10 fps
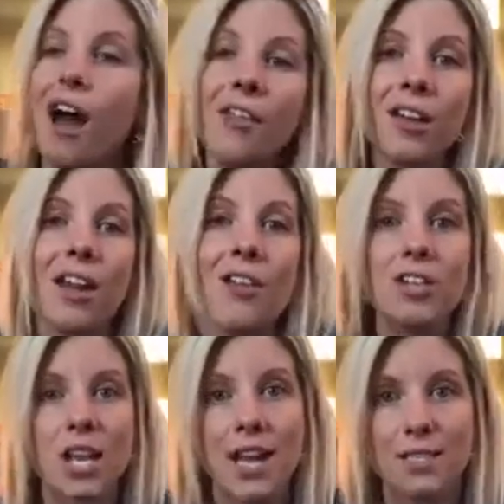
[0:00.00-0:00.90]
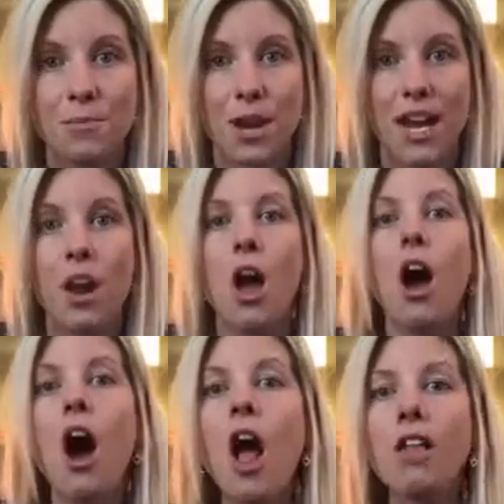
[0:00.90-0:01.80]
another child's brain.
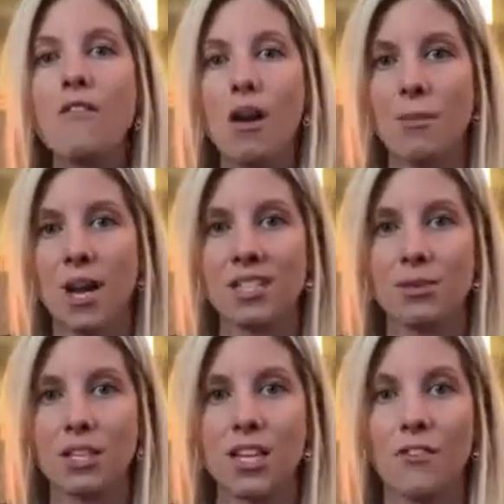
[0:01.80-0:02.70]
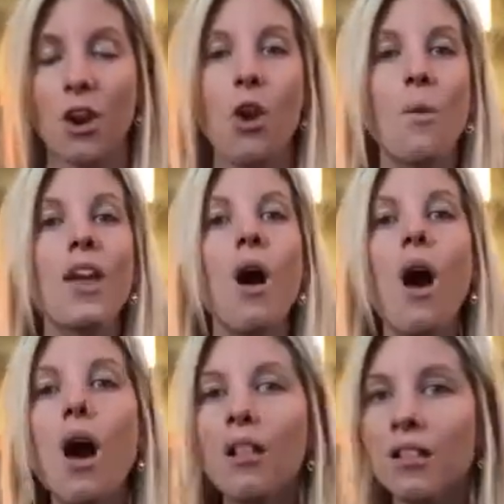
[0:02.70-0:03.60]
All of our brains work different. We
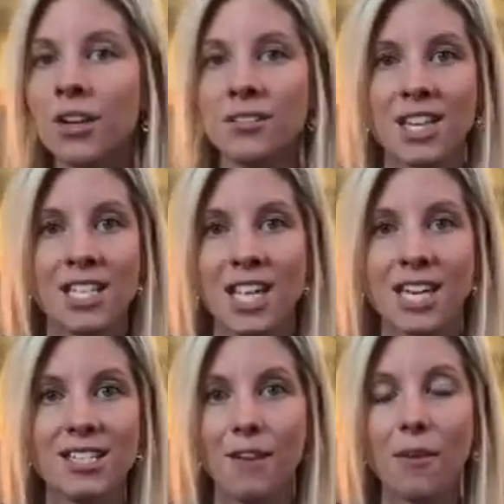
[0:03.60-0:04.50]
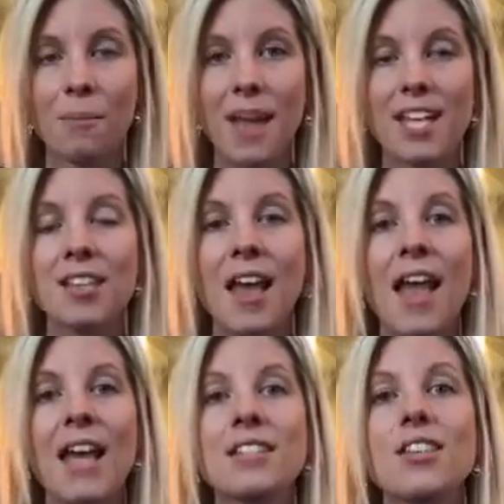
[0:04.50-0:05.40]
all learn things at a different pace.
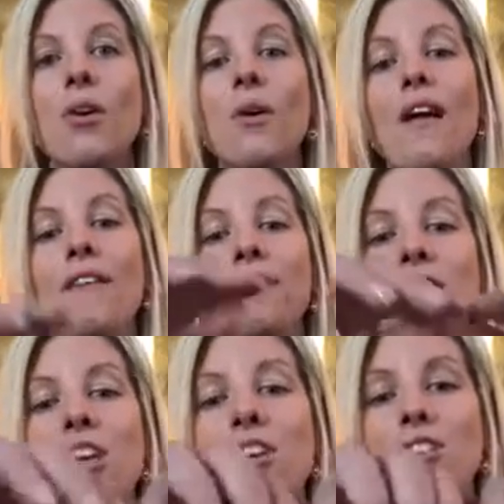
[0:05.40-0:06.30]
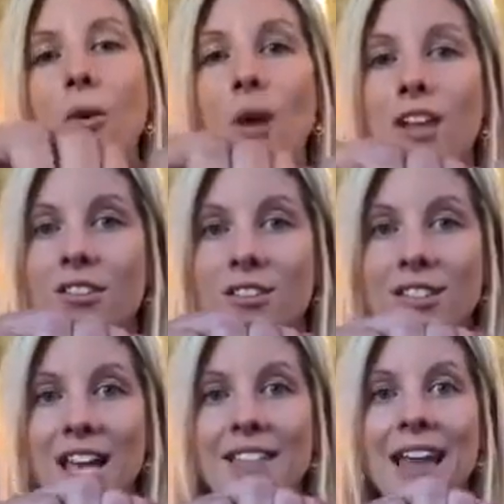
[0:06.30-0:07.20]
And so if there's
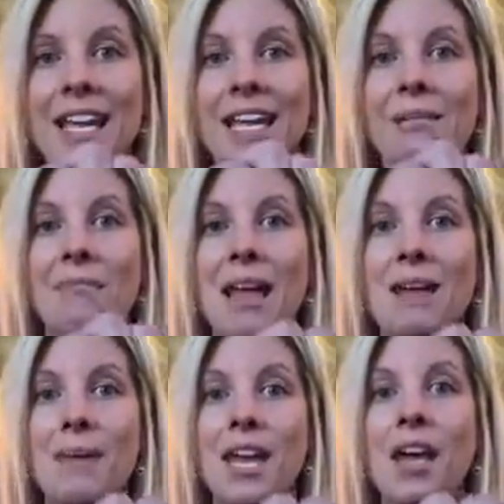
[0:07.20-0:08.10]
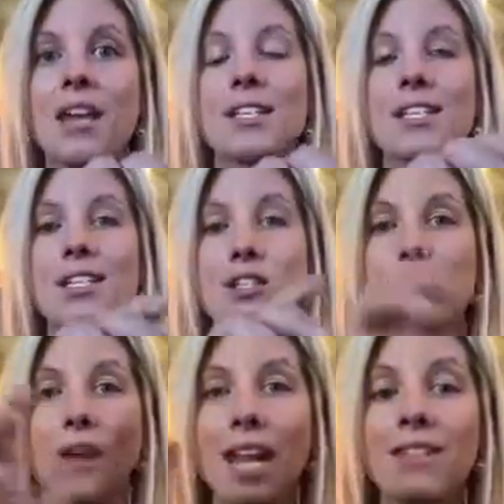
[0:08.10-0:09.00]
oils that can maybe
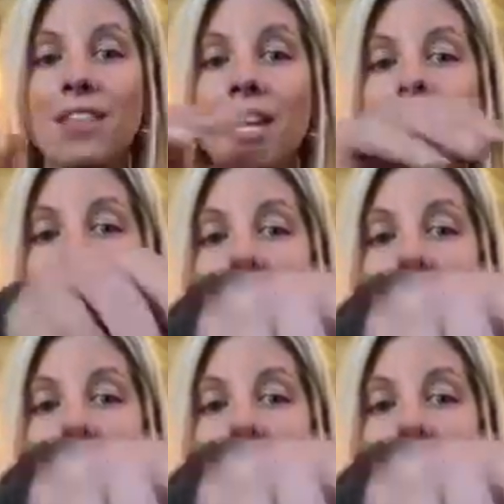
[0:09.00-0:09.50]
strengthen your